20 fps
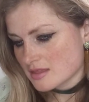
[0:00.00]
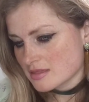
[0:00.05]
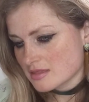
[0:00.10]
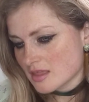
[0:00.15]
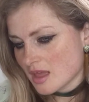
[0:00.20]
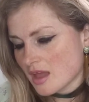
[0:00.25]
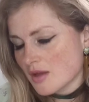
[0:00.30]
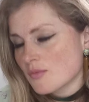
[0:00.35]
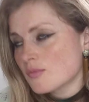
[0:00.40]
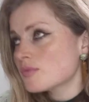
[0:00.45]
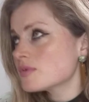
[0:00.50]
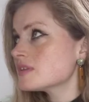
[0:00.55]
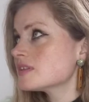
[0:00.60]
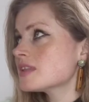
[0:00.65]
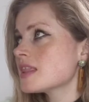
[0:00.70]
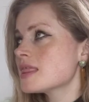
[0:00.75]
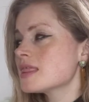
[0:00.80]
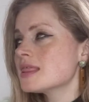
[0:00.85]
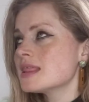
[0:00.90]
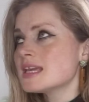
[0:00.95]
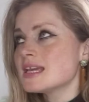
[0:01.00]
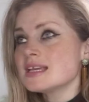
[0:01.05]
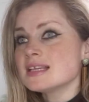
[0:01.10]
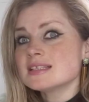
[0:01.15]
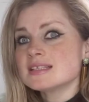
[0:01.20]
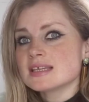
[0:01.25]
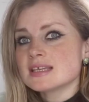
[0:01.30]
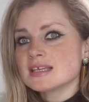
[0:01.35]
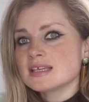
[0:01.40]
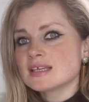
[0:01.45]
that was
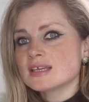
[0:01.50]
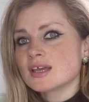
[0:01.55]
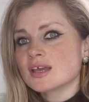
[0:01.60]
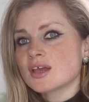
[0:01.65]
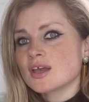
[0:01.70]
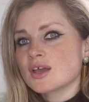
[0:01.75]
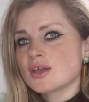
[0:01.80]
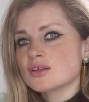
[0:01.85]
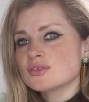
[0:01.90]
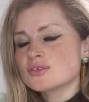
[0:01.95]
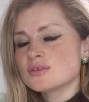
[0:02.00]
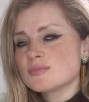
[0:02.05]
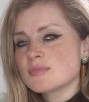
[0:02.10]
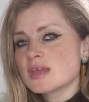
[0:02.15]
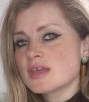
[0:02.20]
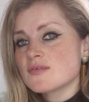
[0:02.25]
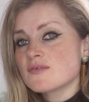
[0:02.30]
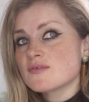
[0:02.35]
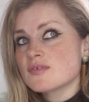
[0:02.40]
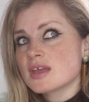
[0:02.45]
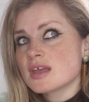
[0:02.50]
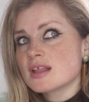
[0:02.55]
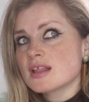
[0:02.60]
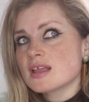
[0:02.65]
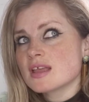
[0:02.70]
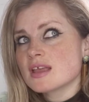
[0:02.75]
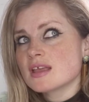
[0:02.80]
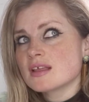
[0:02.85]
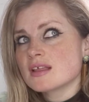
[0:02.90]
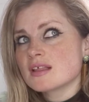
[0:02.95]
leading to me
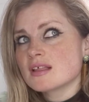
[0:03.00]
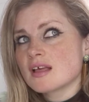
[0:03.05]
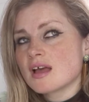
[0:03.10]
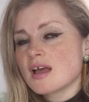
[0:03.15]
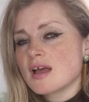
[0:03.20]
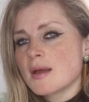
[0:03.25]
feeling